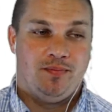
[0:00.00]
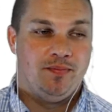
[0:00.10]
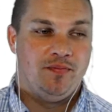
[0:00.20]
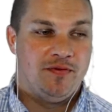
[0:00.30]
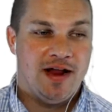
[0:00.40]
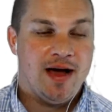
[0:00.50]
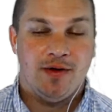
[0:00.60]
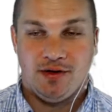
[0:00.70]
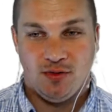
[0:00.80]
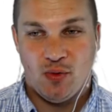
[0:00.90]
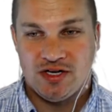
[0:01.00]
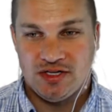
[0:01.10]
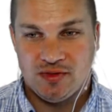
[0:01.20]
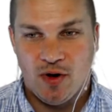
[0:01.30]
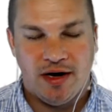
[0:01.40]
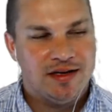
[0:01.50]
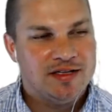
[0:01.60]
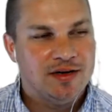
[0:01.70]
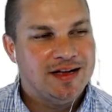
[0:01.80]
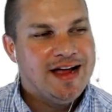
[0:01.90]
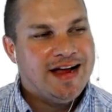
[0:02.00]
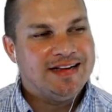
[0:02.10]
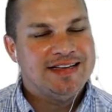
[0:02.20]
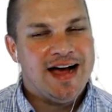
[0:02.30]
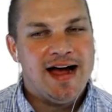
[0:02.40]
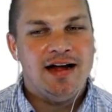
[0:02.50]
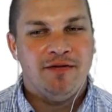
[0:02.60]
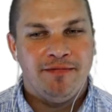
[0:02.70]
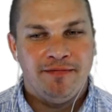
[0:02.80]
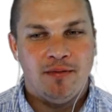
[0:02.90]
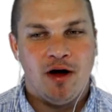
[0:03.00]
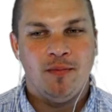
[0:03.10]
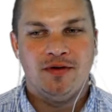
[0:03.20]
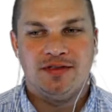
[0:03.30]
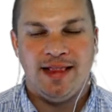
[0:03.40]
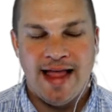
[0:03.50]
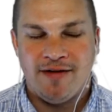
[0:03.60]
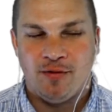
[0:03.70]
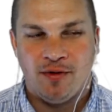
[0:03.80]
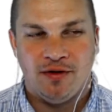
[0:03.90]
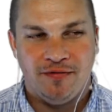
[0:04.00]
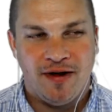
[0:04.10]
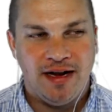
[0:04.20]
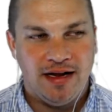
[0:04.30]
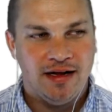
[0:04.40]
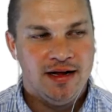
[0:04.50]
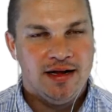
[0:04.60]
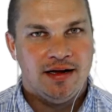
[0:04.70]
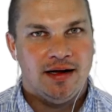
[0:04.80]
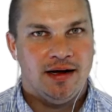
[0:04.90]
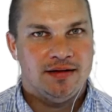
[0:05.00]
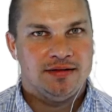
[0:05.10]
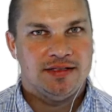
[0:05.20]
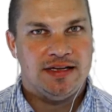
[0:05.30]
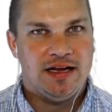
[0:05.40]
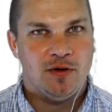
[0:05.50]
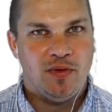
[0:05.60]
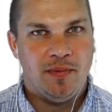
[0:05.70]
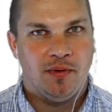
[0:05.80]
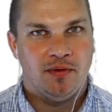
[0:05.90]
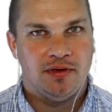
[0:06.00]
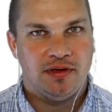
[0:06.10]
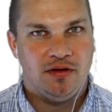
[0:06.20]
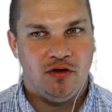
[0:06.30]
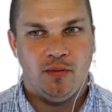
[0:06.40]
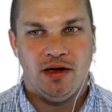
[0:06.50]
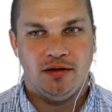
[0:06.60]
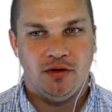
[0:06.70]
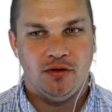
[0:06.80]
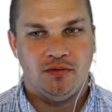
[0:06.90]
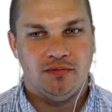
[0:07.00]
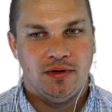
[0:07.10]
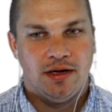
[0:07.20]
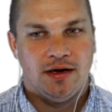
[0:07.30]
phenomenal to watch this market. So it's kind of almost laughable, funny to hear people with the doom and gloom